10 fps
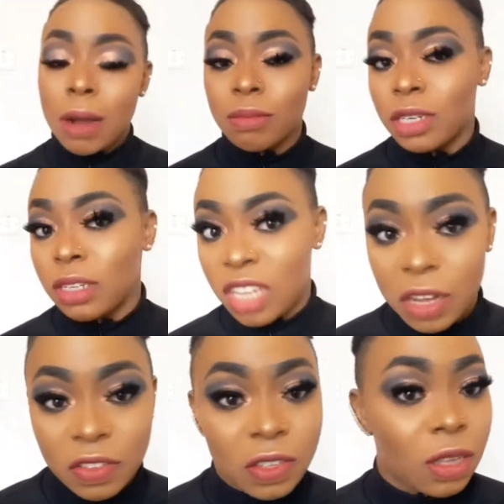how I'm gonna
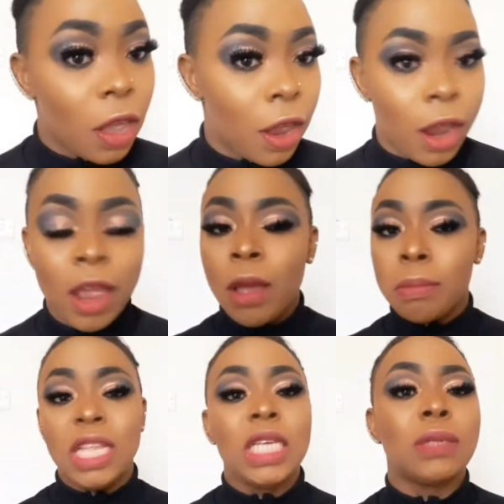style this hair,
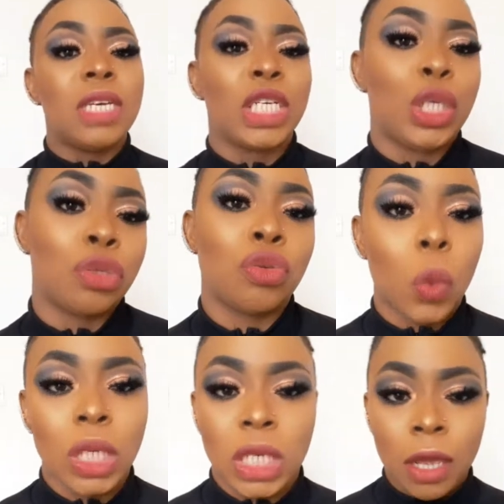please make sure to
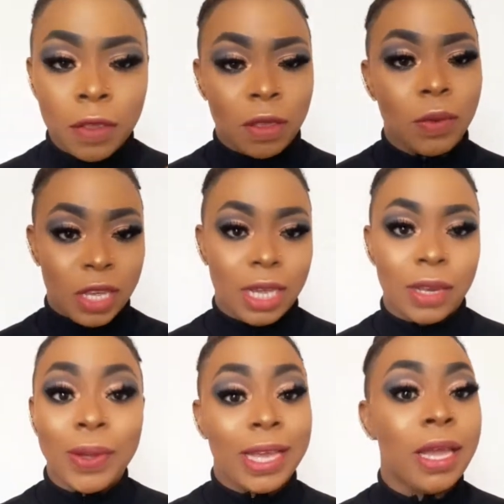watch till the
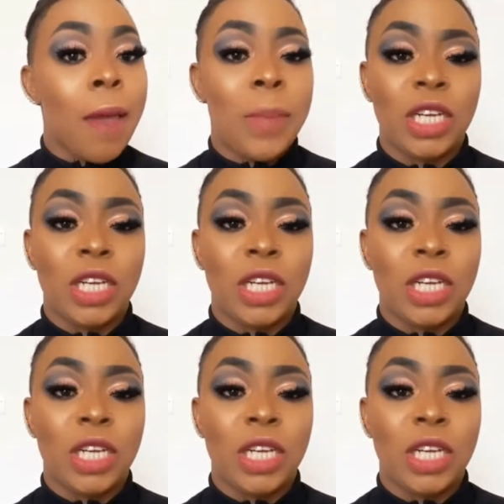end, okay?